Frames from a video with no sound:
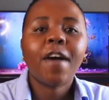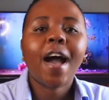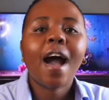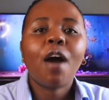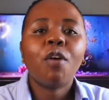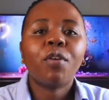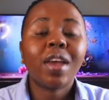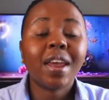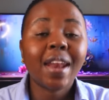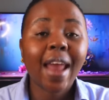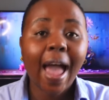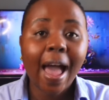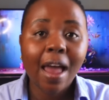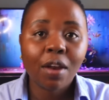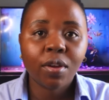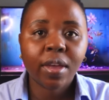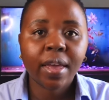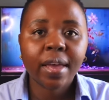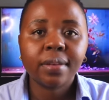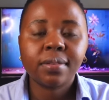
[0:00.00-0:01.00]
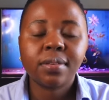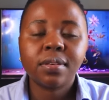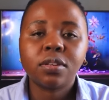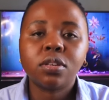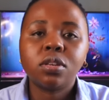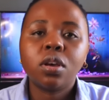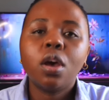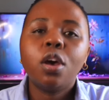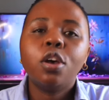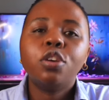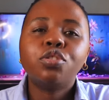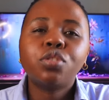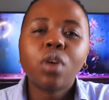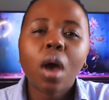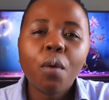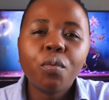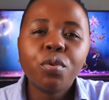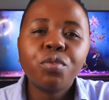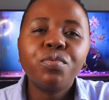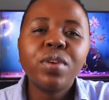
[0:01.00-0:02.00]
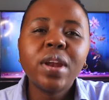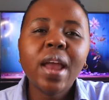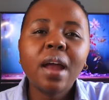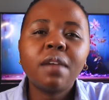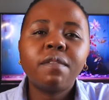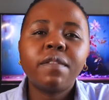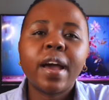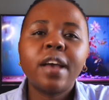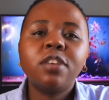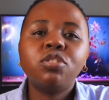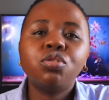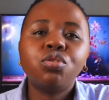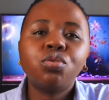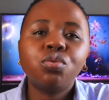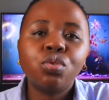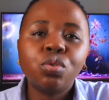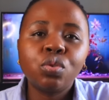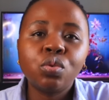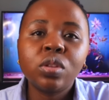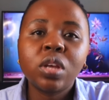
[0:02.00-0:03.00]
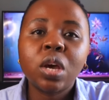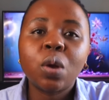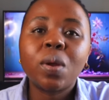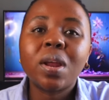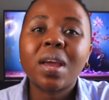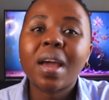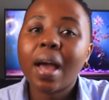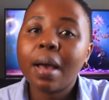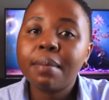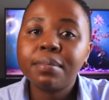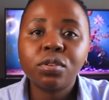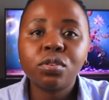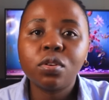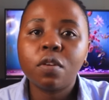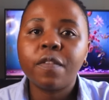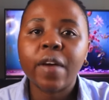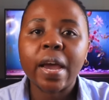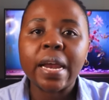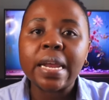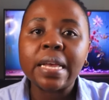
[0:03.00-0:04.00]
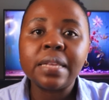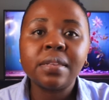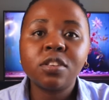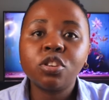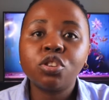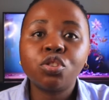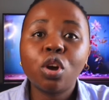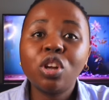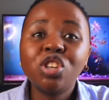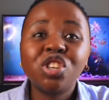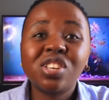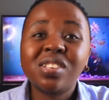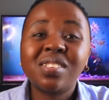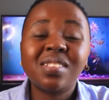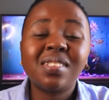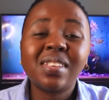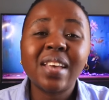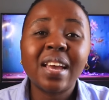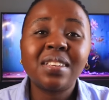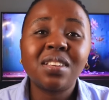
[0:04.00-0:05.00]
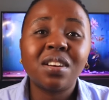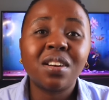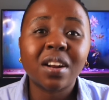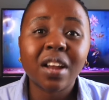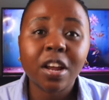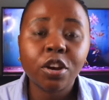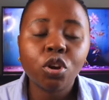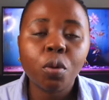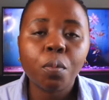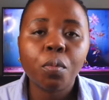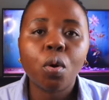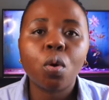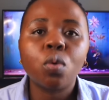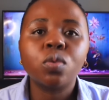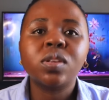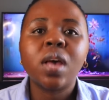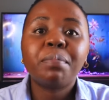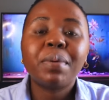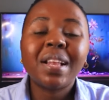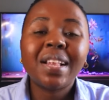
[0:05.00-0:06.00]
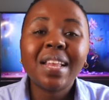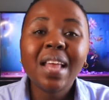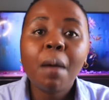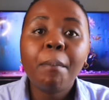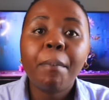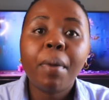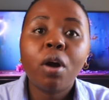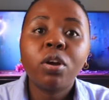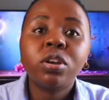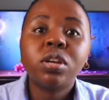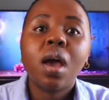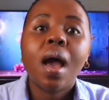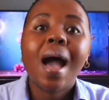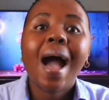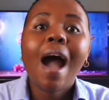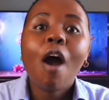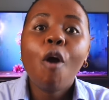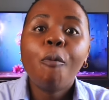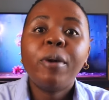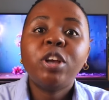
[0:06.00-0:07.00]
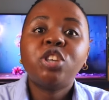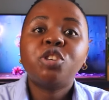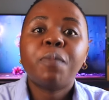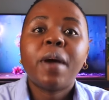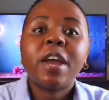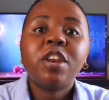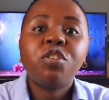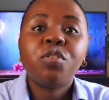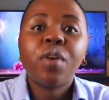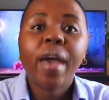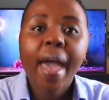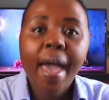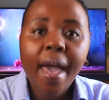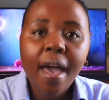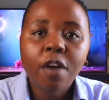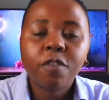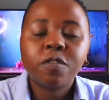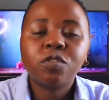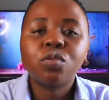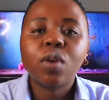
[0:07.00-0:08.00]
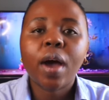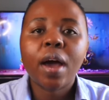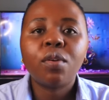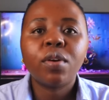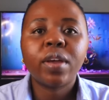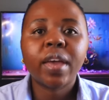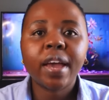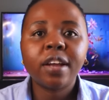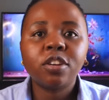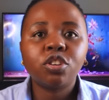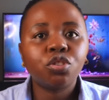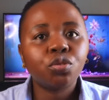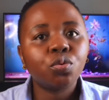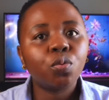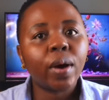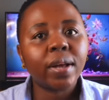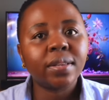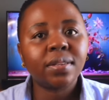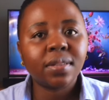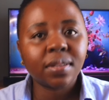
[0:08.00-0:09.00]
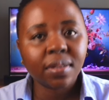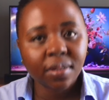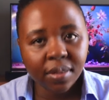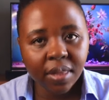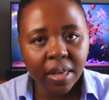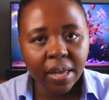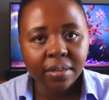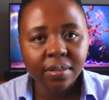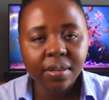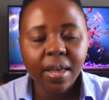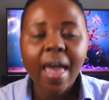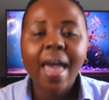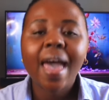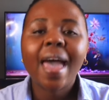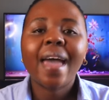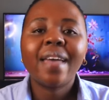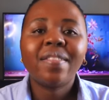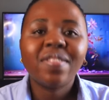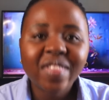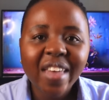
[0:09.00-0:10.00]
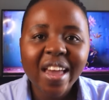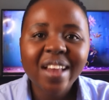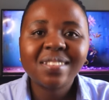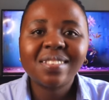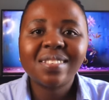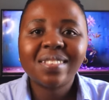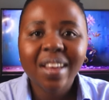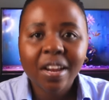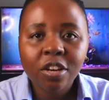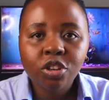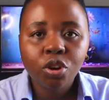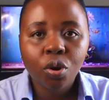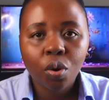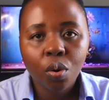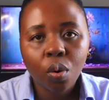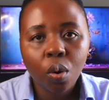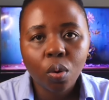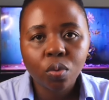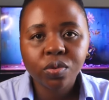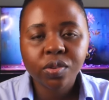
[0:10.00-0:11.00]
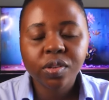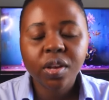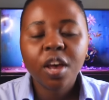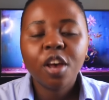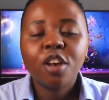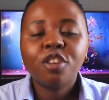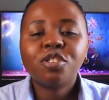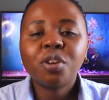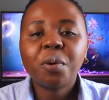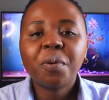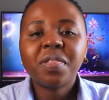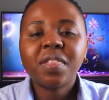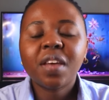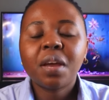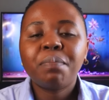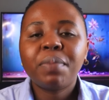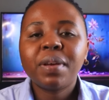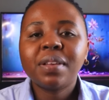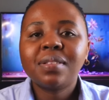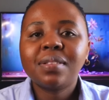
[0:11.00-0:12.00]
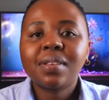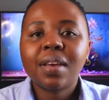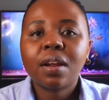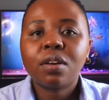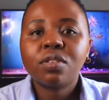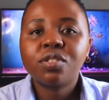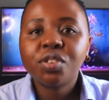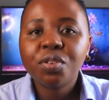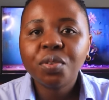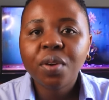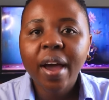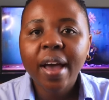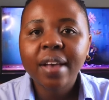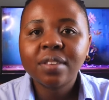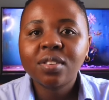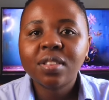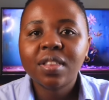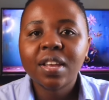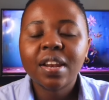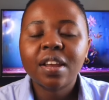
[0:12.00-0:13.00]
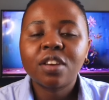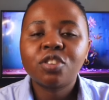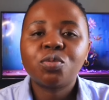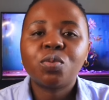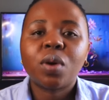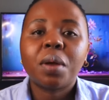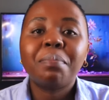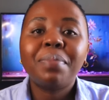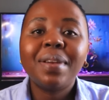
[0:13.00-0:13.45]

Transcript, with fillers: How can I allocate it? So I would really advise you to do that when it comes to your finances. Don't just set random goals. Be clear about how much money you have to allocate towards these things, and then set your goals. So with that being said, I'll see you guys on the next one.